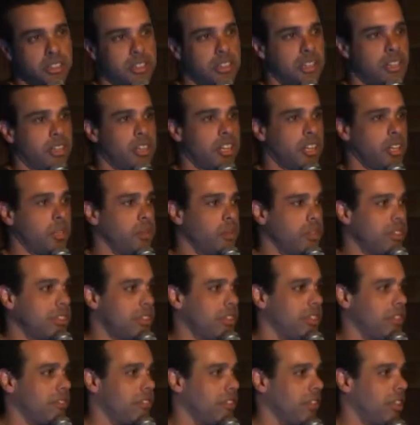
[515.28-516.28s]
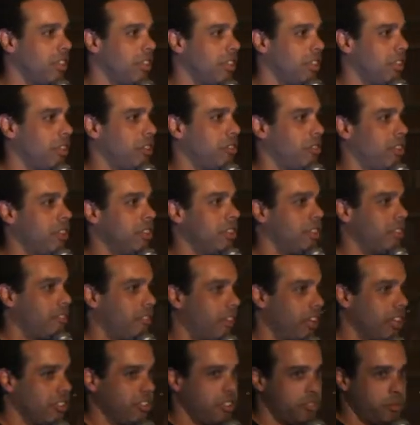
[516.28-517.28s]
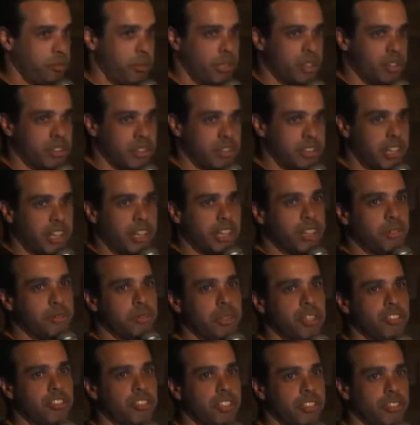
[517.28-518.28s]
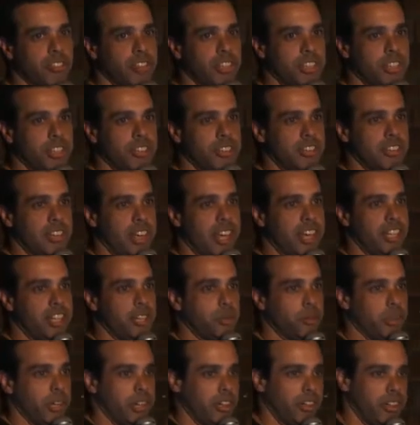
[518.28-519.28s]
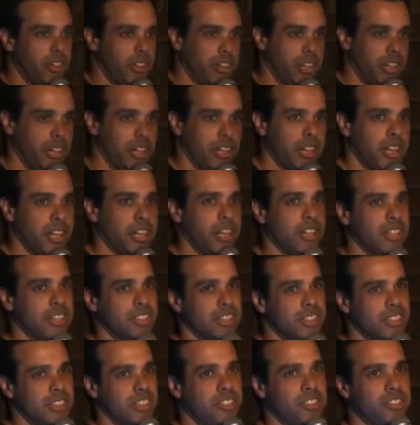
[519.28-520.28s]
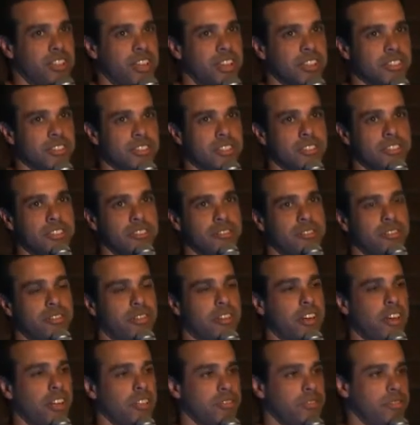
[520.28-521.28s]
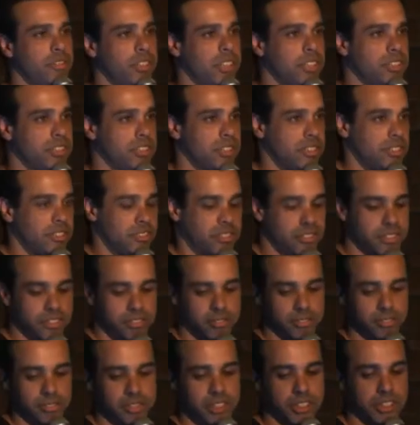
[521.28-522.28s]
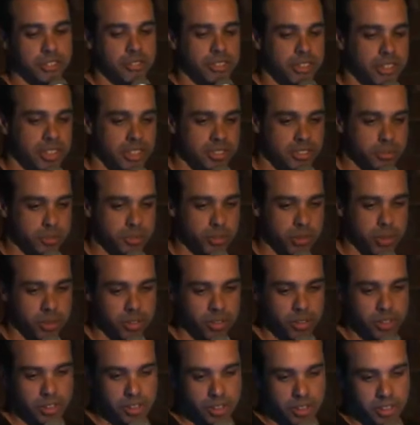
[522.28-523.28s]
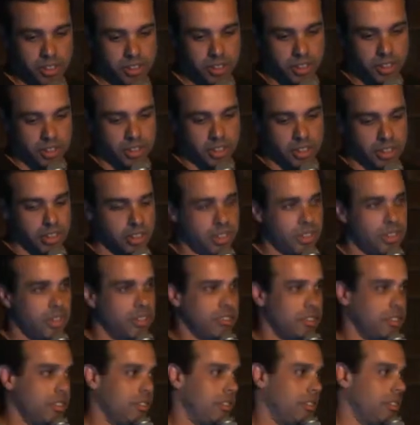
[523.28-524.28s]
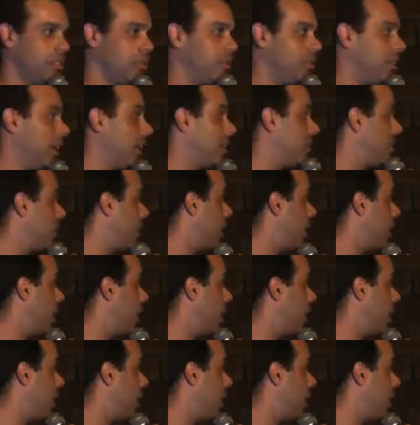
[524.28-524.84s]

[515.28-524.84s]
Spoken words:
GUIDs have a great advantage because they can be generated anywhere, and the chances of conflicts are really, really small. So that